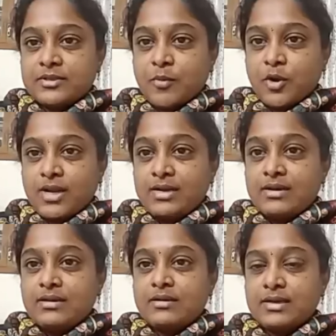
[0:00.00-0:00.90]

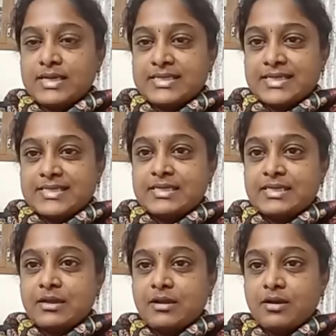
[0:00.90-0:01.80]
small
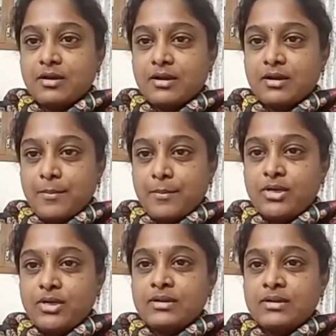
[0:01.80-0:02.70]
discussion
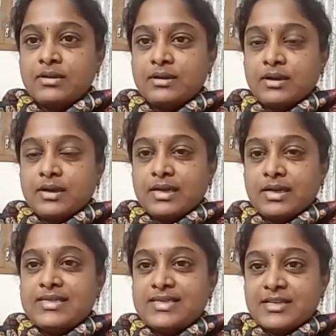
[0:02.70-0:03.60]
about
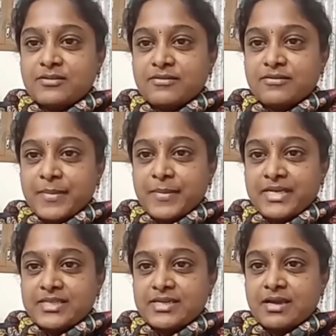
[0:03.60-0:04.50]
early signs of
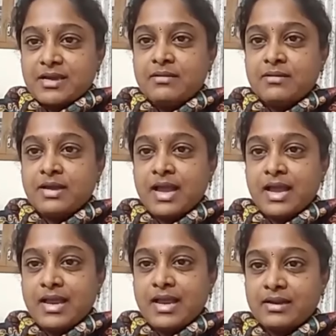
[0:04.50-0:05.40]
dementia
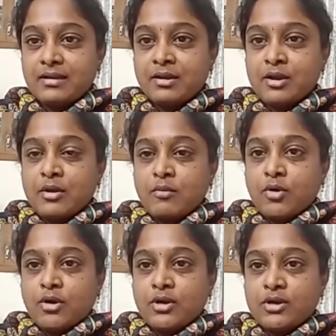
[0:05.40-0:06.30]
and
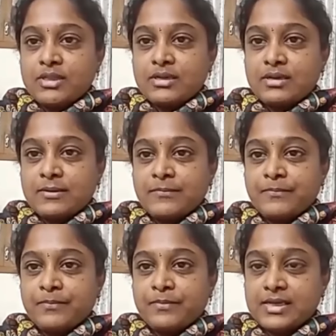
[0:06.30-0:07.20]
what are the
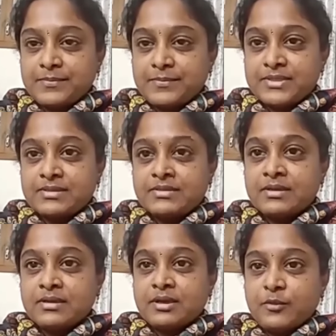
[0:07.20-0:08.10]
tips
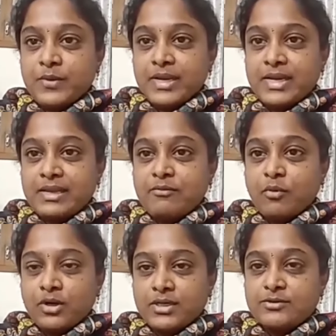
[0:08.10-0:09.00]
we
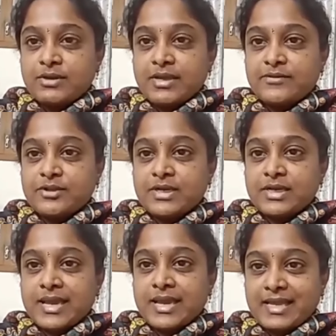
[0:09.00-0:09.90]
wanted to give to the
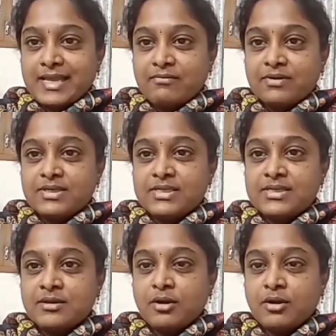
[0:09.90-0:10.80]
caregivers
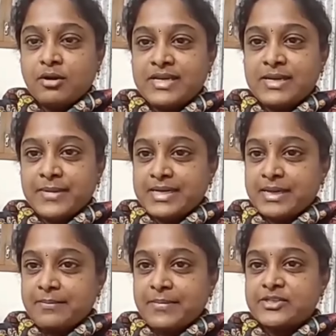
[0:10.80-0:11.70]
of the
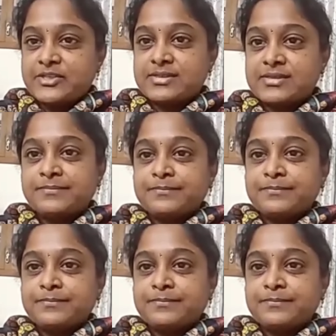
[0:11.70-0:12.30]
dementic patients.